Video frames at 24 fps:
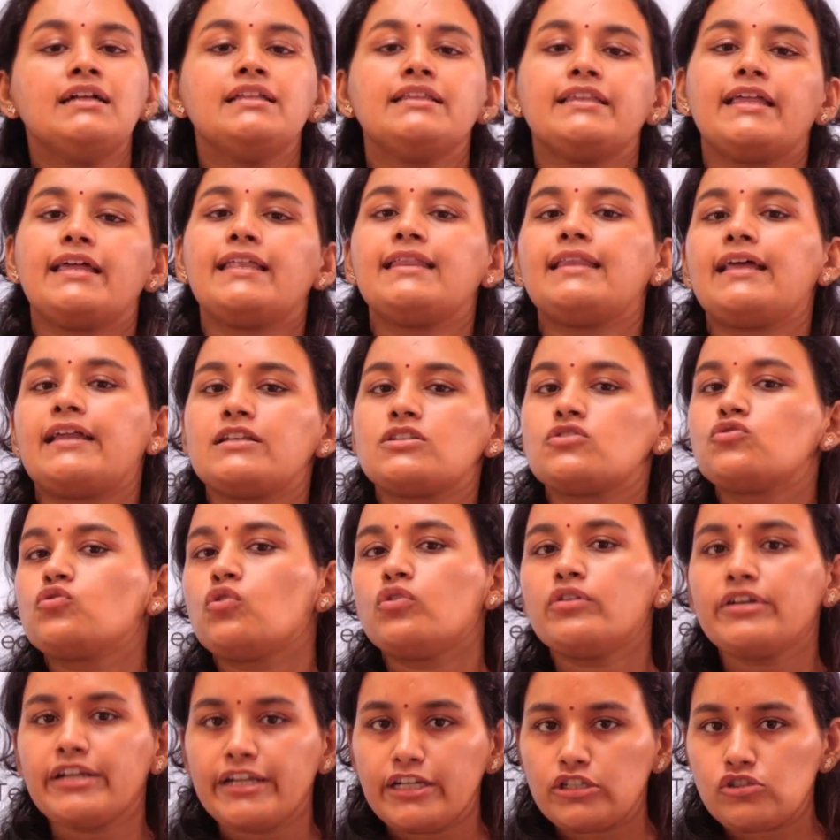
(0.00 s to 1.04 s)
then there is
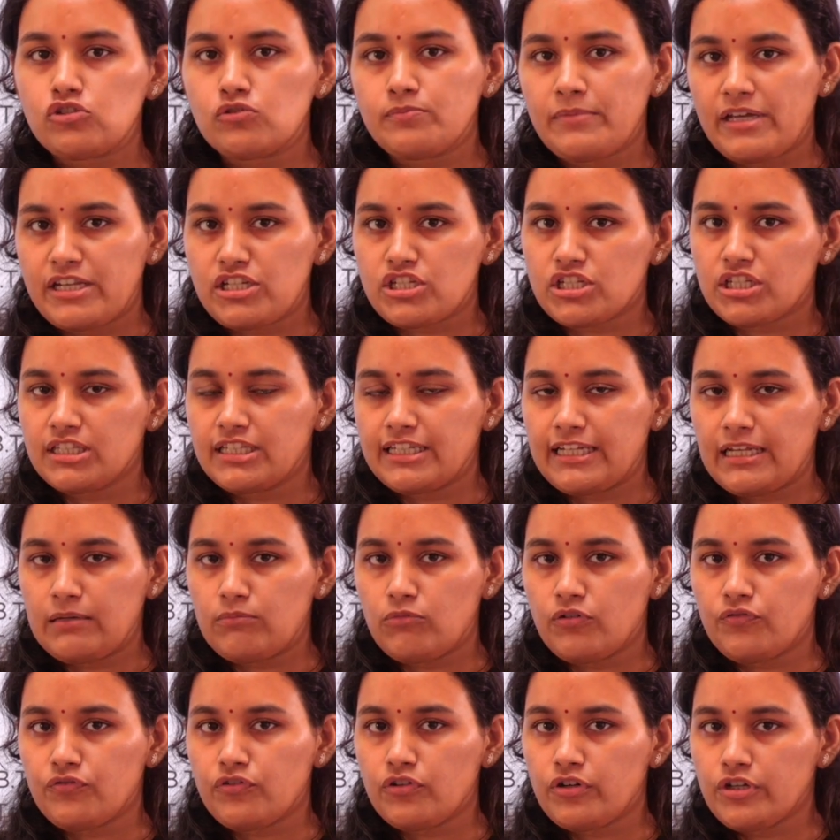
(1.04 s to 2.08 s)
no need to mention the name
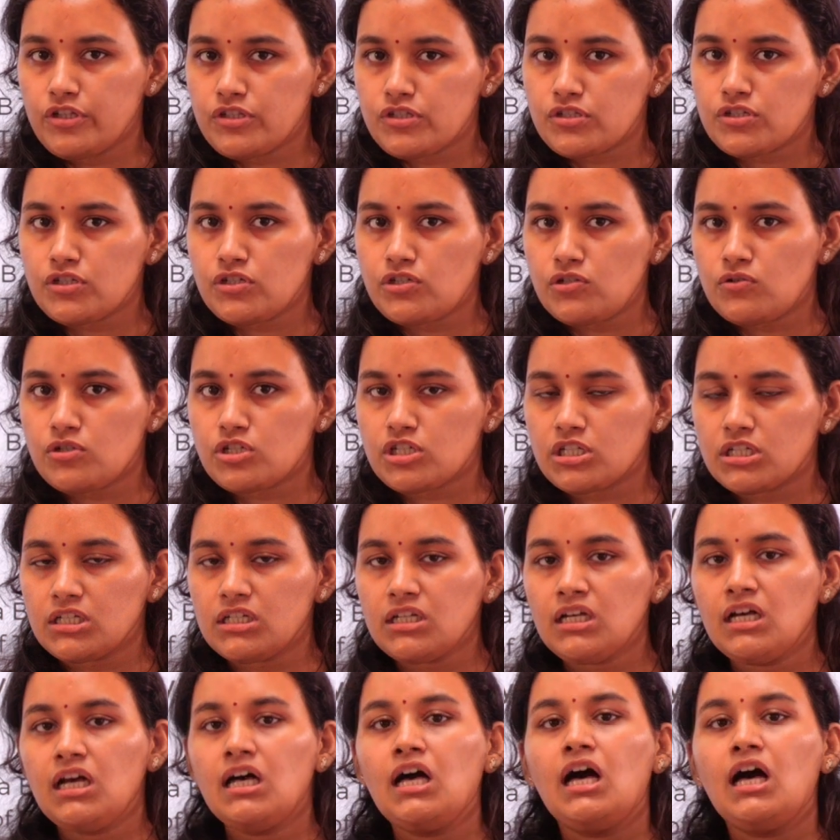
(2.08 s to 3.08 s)
of your institution.